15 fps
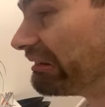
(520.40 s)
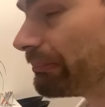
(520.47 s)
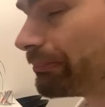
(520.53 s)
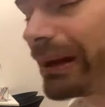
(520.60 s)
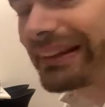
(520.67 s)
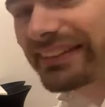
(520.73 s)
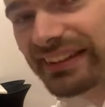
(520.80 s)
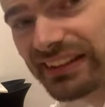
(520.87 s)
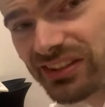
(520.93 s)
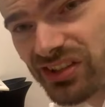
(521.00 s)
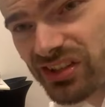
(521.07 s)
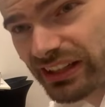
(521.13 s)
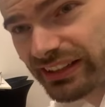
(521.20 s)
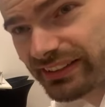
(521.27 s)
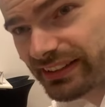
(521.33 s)

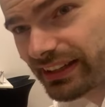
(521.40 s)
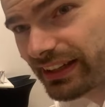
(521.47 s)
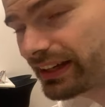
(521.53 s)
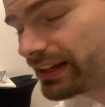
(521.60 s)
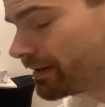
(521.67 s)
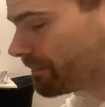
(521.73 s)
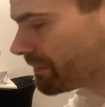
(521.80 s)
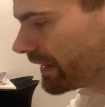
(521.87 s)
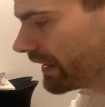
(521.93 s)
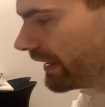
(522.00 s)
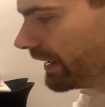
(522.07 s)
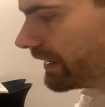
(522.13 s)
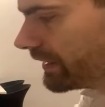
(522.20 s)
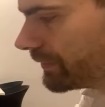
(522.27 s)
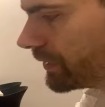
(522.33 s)
message, let's say,
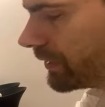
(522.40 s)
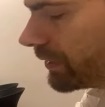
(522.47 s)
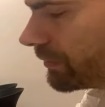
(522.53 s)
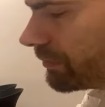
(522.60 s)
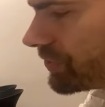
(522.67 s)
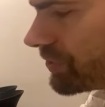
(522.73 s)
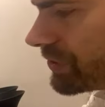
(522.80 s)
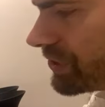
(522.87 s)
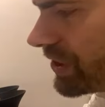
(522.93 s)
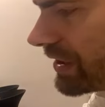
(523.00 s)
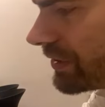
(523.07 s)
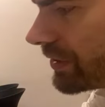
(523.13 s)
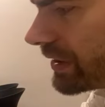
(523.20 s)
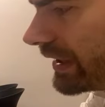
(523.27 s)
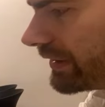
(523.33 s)
and it will
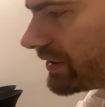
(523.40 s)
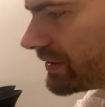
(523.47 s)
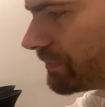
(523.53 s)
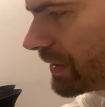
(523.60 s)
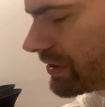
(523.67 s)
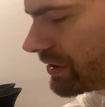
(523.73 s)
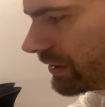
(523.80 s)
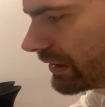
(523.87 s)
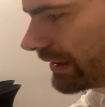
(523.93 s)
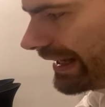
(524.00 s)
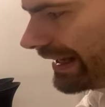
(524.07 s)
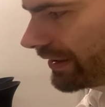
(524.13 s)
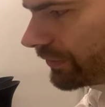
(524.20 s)
generate a special kind